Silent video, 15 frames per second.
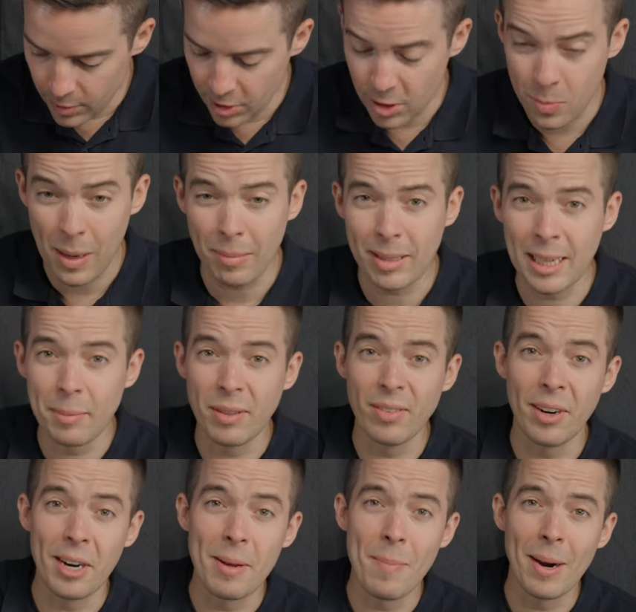is probably going to be
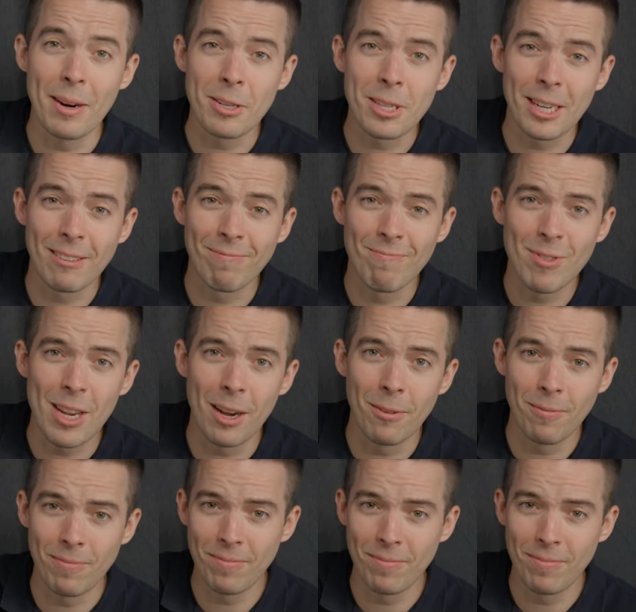very embarrassing, so